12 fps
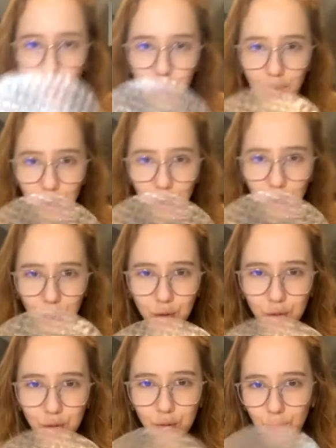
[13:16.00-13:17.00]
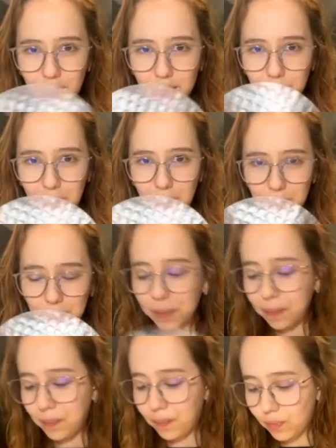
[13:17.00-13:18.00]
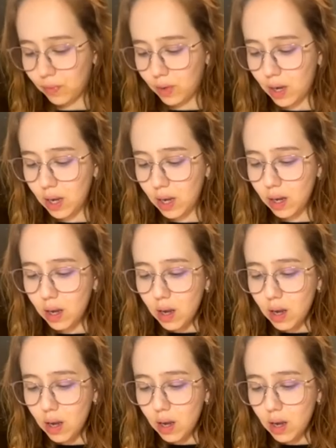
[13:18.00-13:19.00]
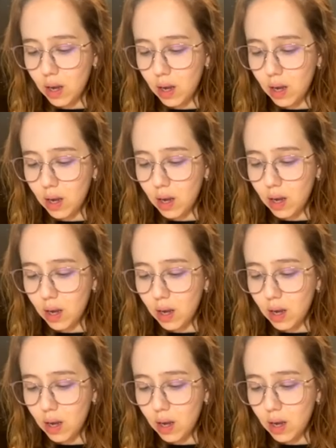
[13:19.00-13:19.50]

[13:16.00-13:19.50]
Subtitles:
for the pies, we're going to use rice paper. Okay.